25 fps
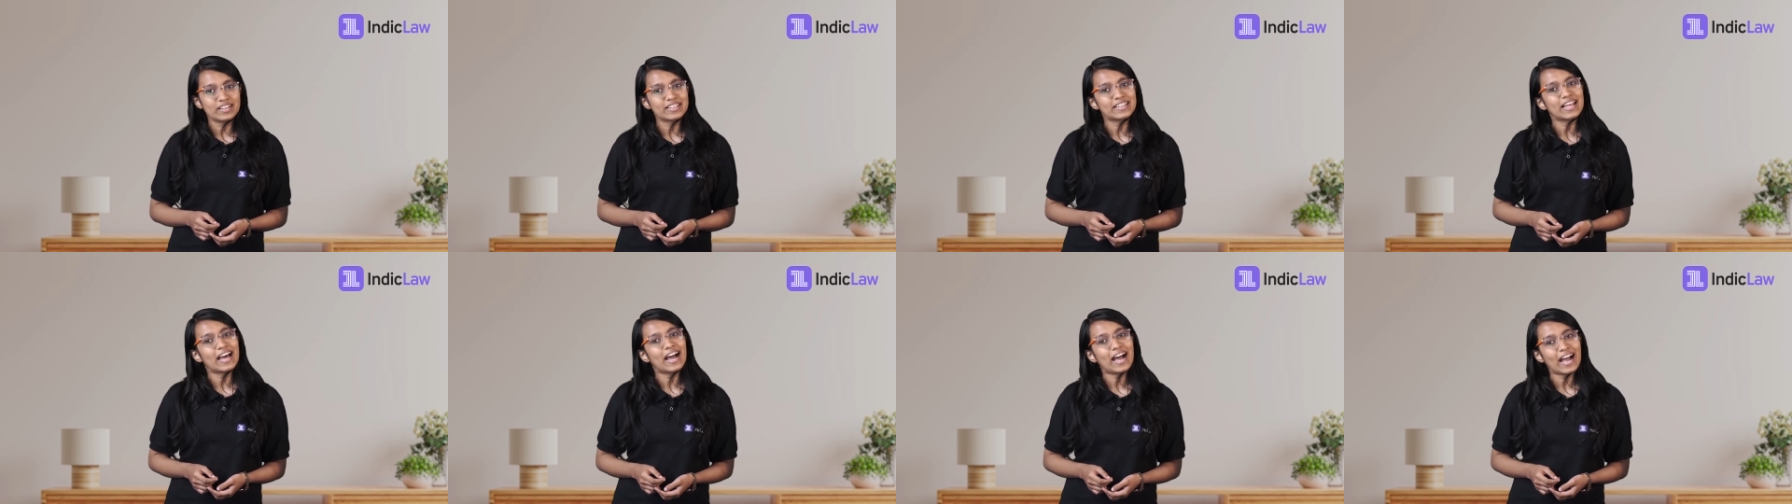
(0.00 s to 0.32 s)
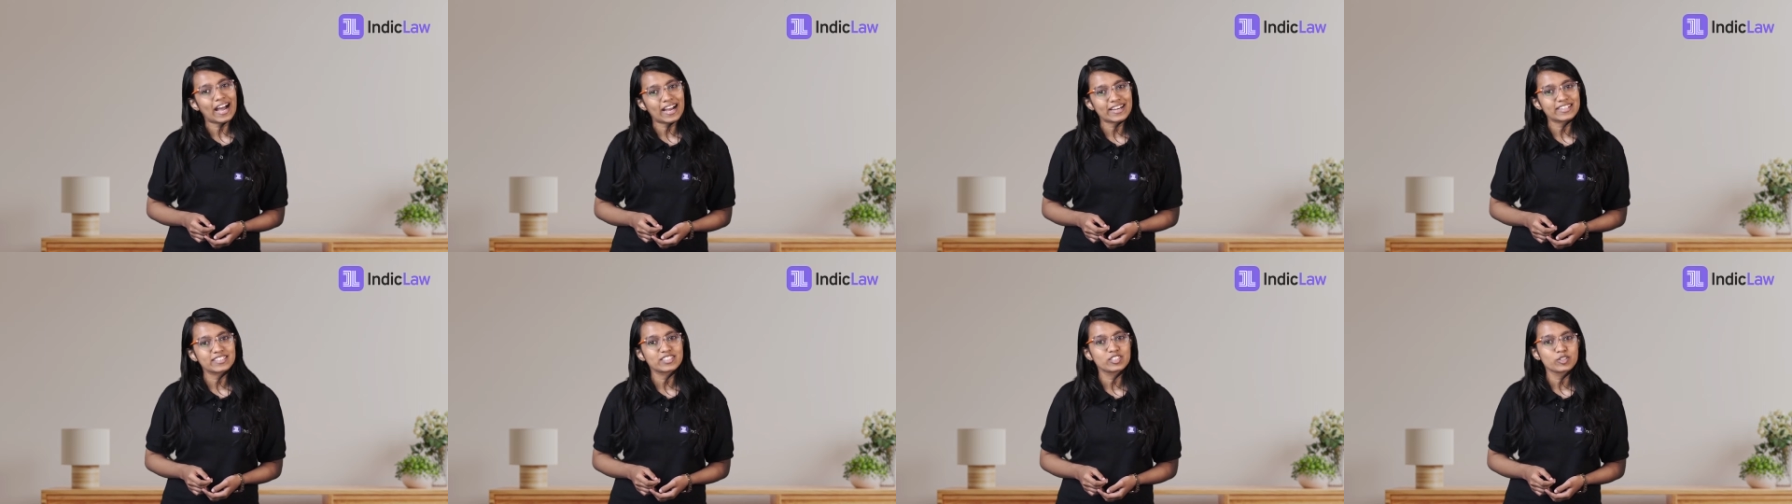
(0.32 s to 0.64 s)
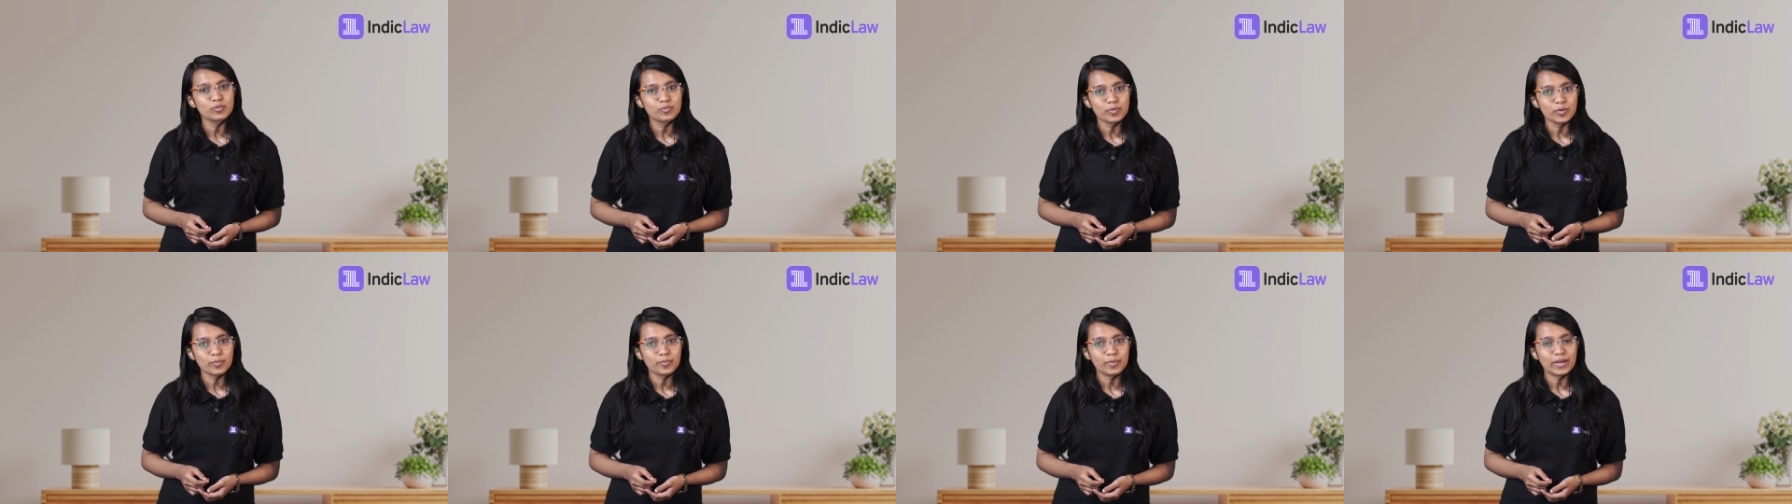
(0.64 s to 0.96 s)
the hacks to
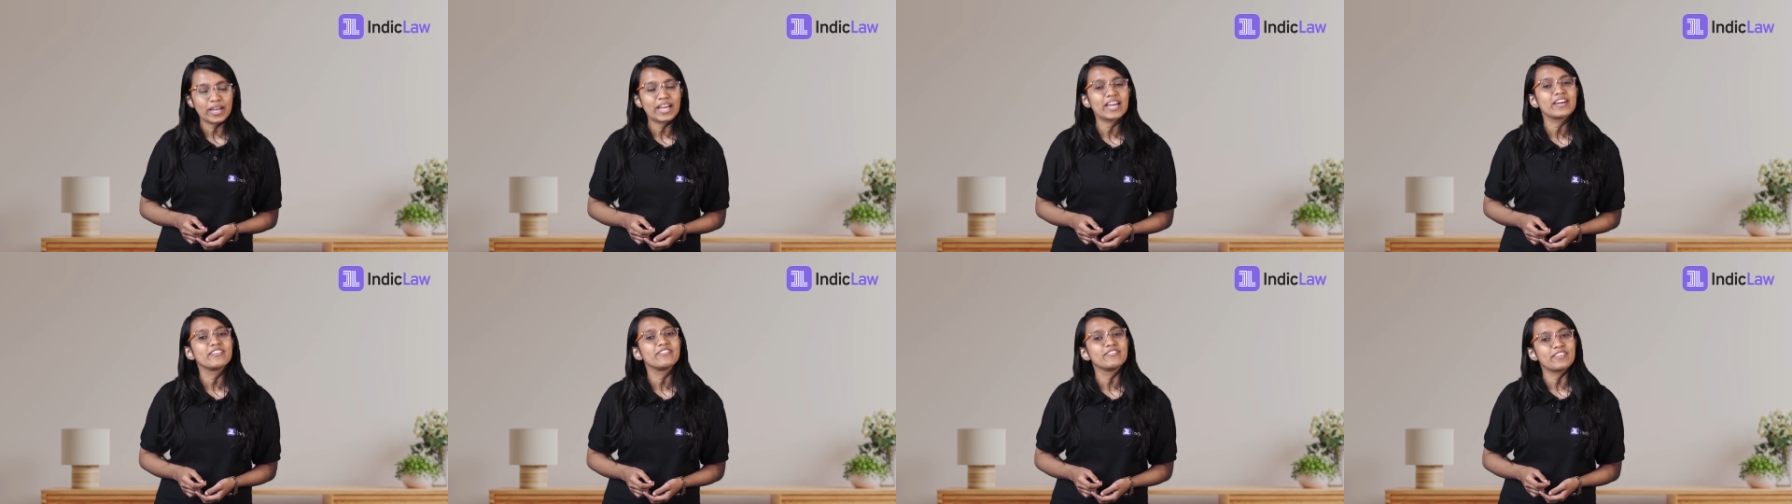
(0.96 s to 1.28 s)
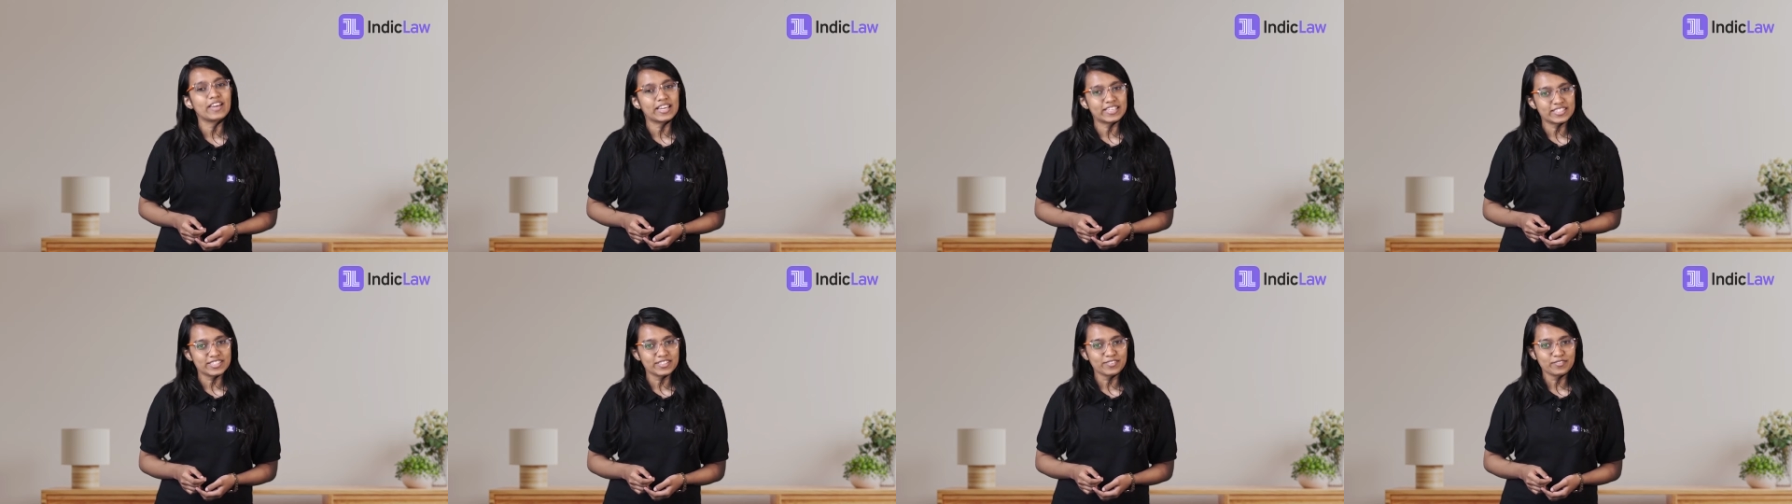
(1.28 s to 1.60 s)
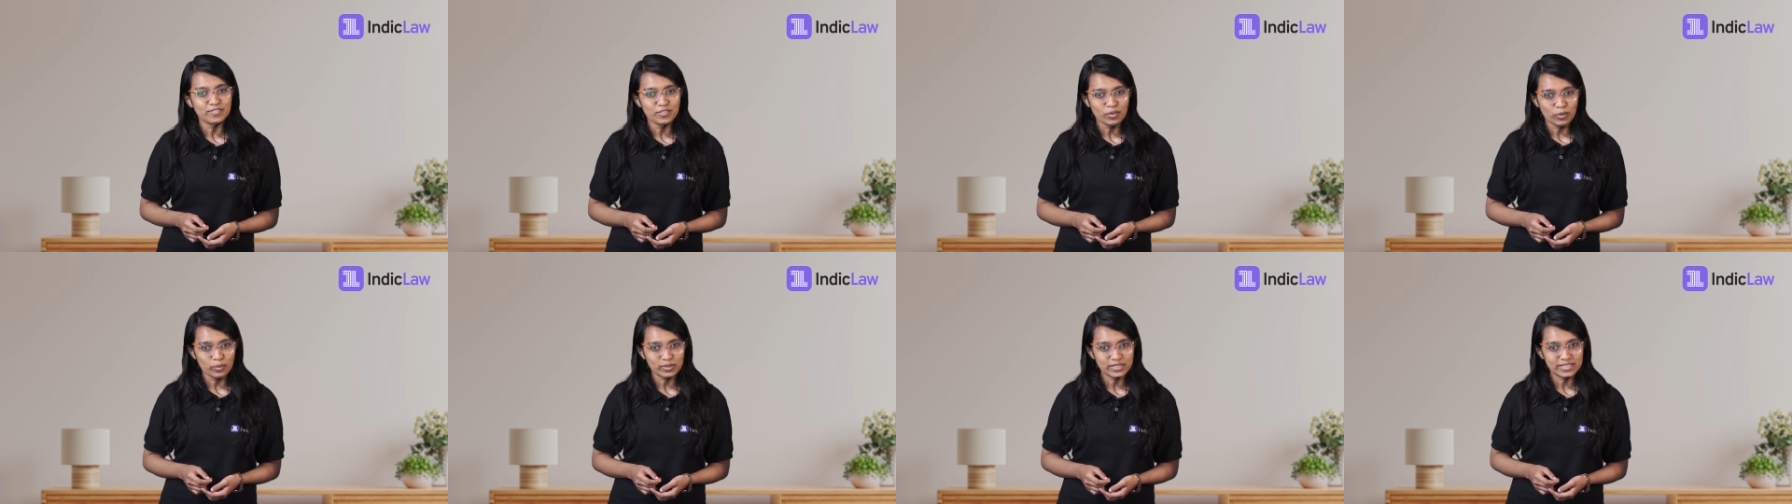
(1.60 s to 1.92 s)
prepare effective
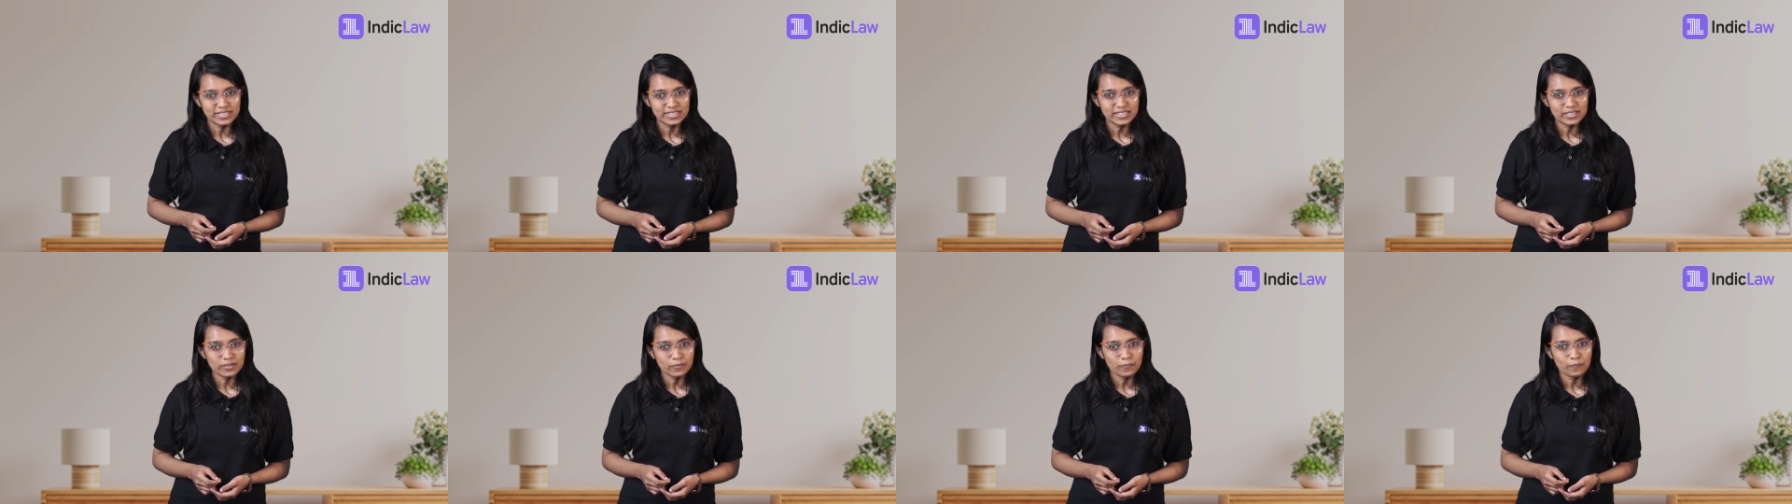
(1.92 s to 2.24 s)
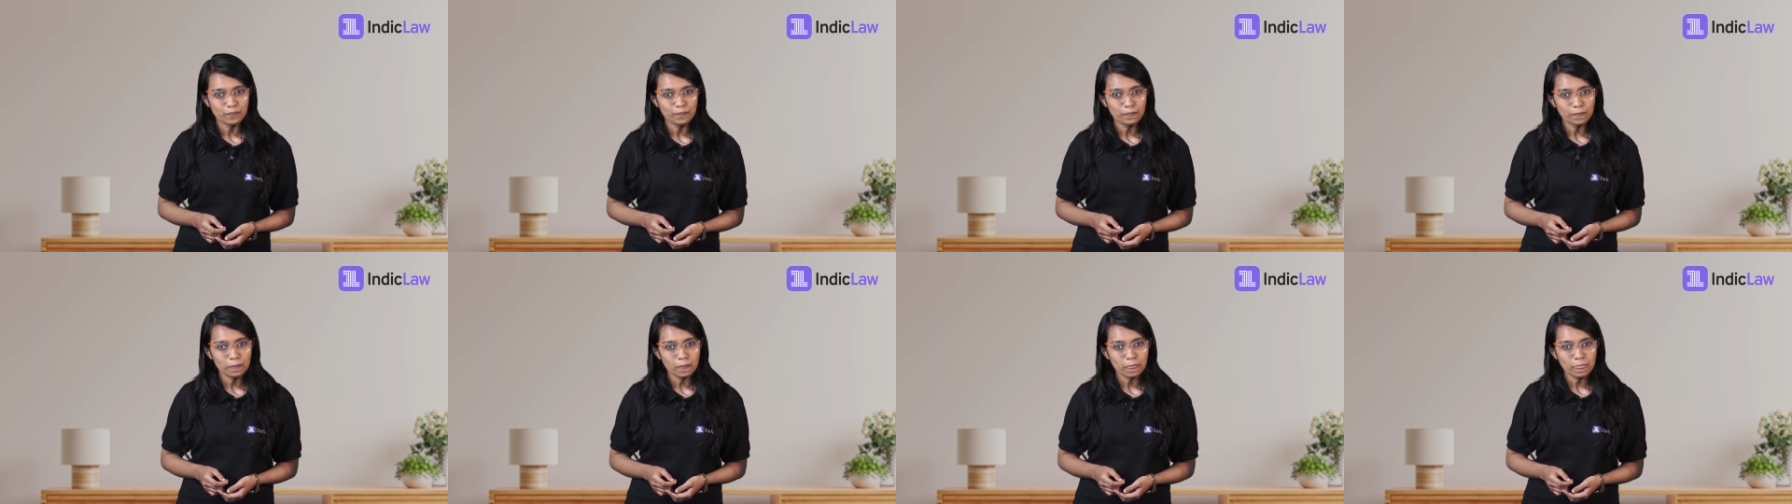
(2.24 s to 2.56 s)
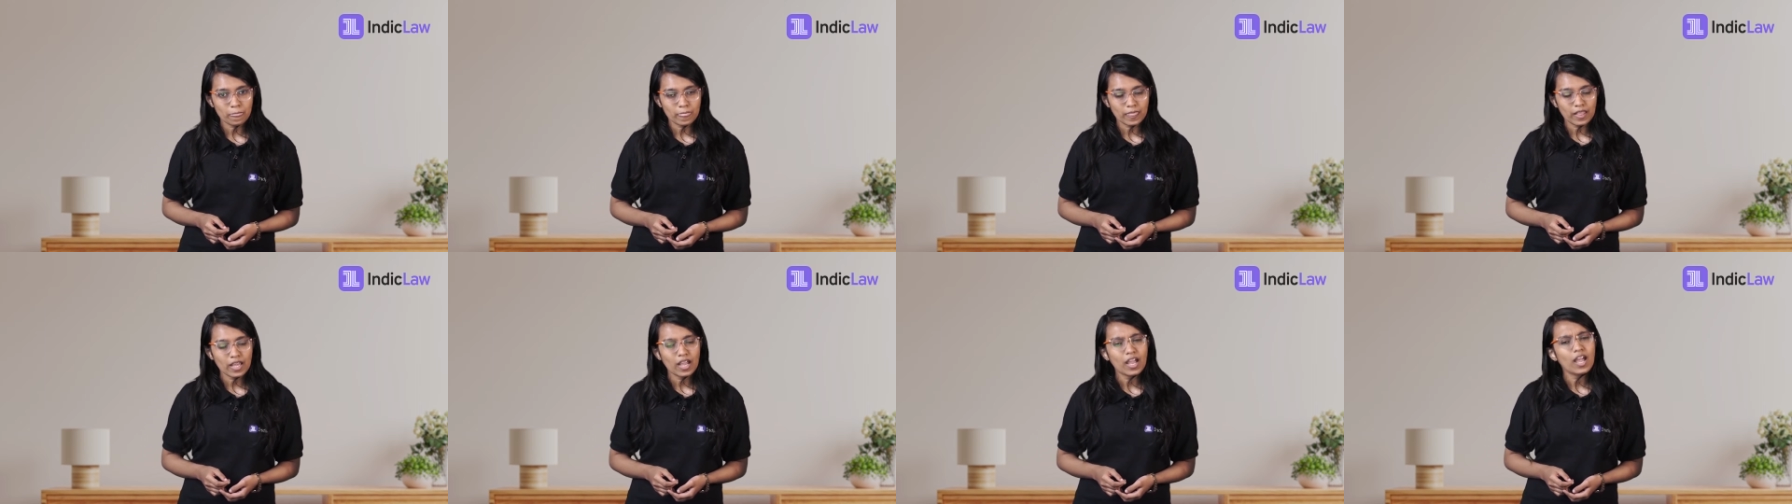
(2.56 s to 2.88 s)
notes.
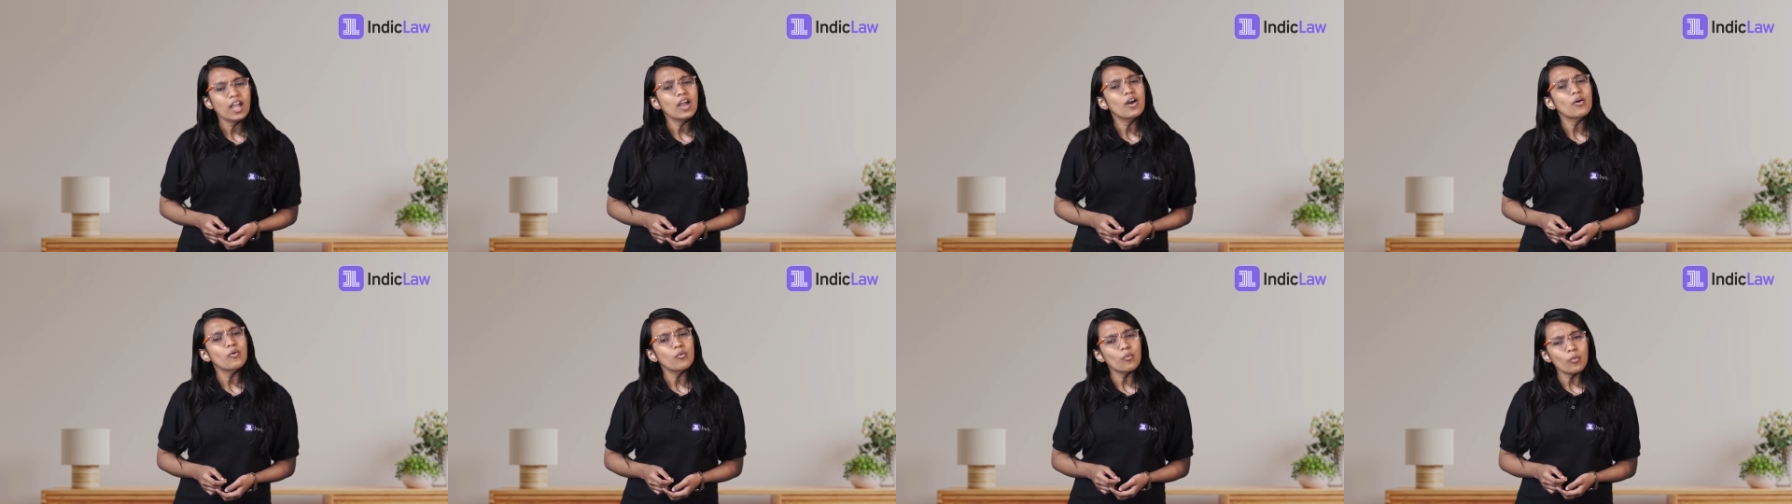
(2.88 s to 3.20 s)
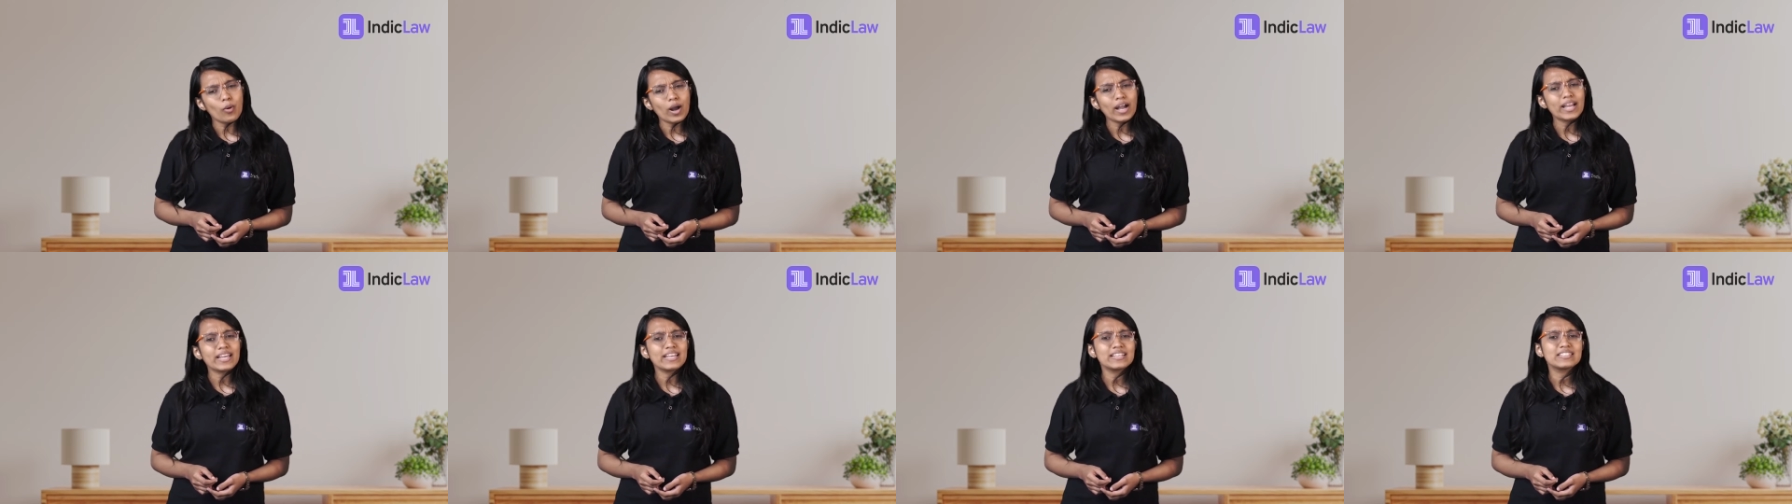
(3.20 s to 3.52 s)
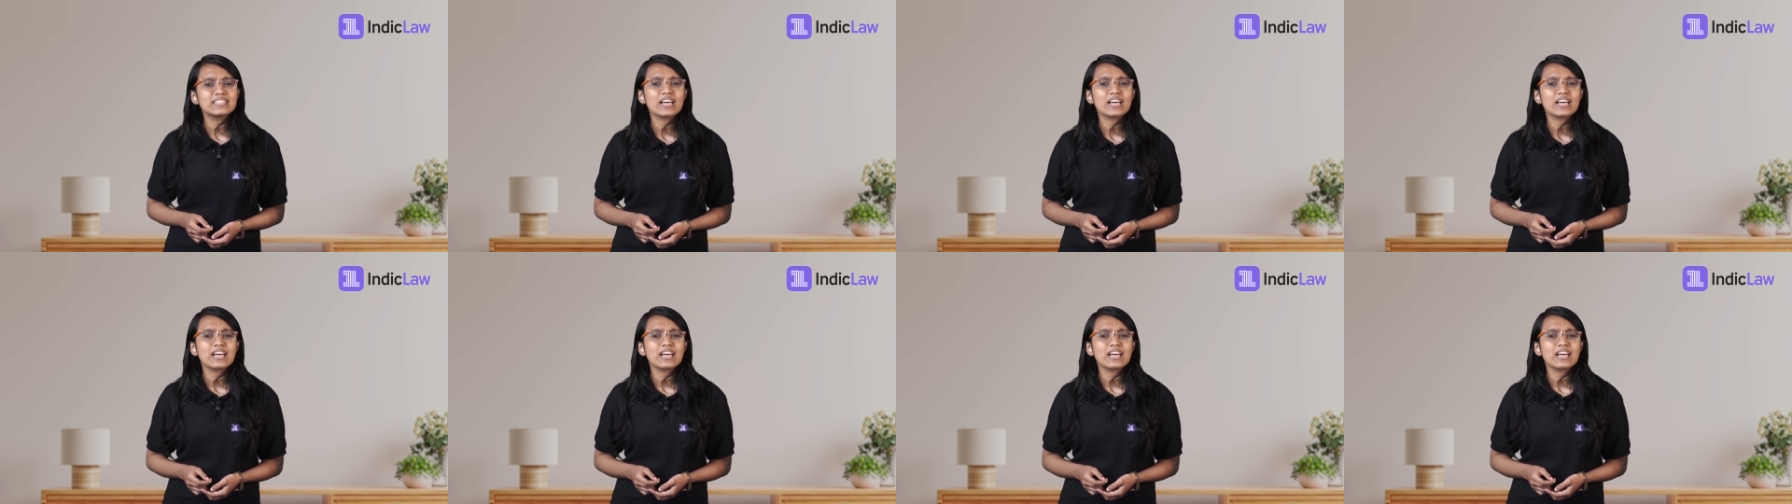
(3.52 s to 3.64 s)
Why is